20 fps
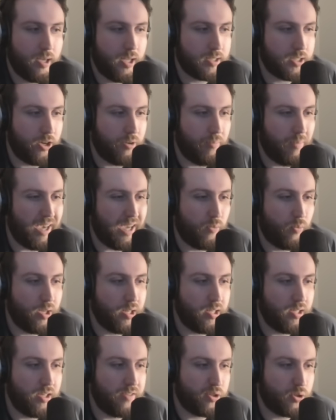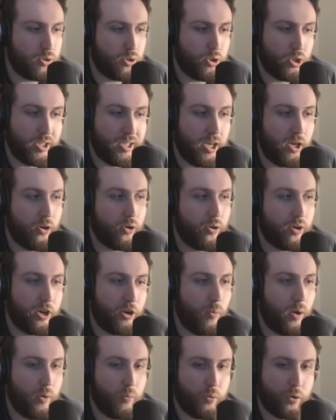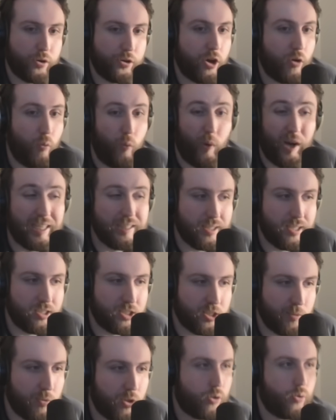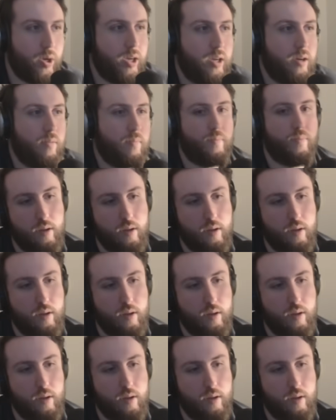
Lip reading: It's going to make it really difficult to gear in a way where you're not wasting some of the crit.